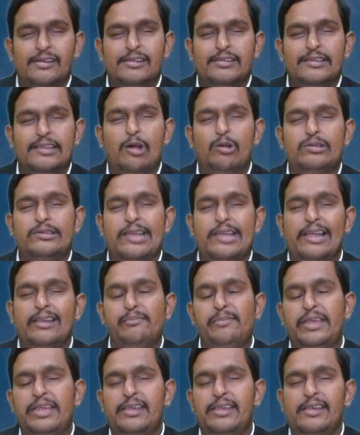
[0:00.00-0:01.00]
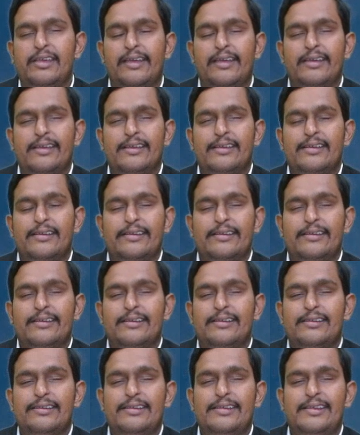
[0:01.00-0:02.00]
Now tell me,
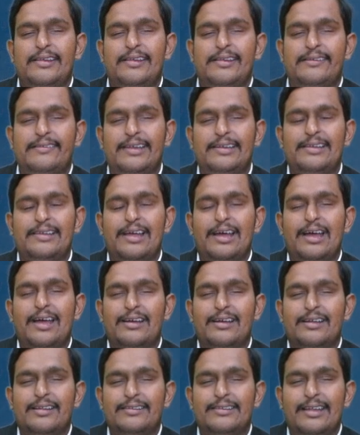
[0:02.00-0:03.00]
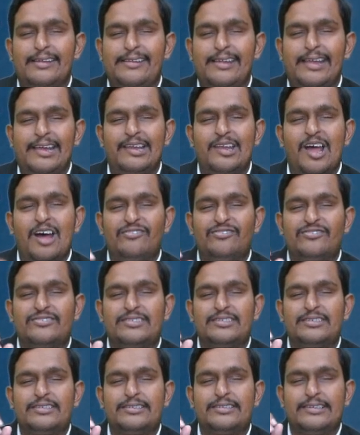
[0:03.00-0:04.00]
is it the sale of
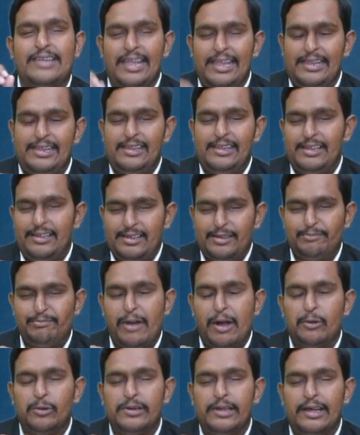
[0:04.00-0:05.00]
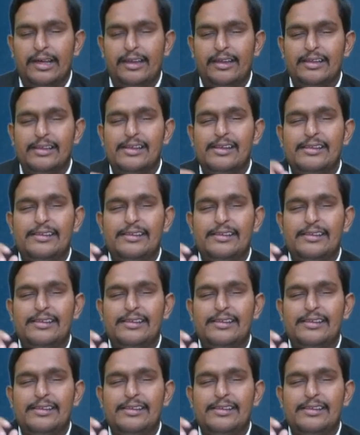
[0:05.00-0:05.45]
tea powder,